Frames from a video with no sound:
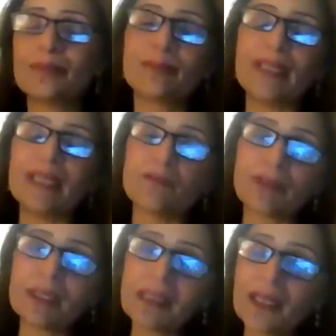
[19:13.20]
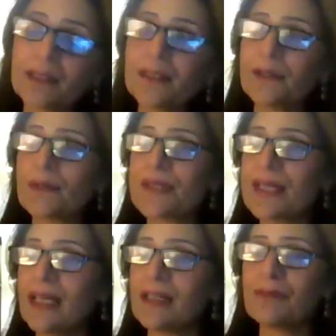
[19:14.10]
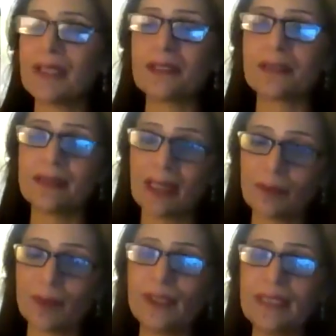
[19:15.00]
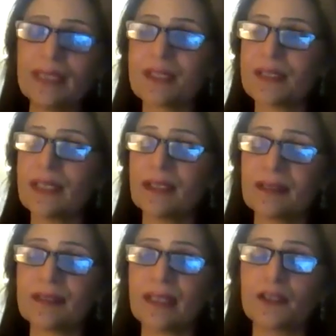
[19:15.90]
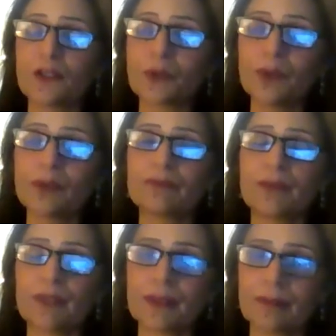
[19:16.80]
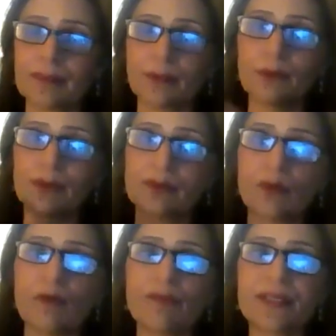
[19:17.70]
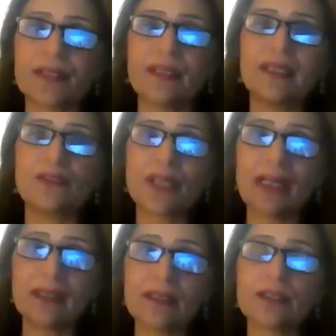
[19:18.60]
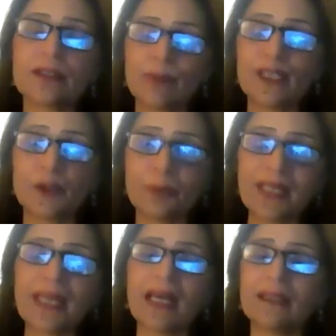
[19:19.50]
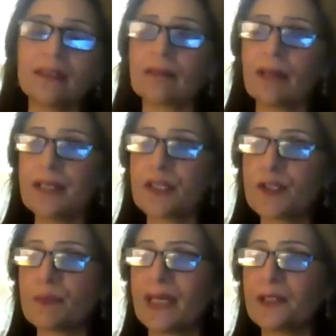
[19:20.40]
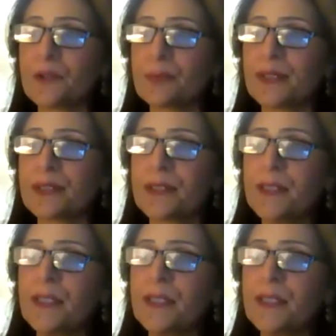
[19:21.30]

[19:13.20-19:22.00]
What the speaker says: being a frontliner yourself, and now Anila has set the tone for the whole COVID challenge when it began, the crisis management.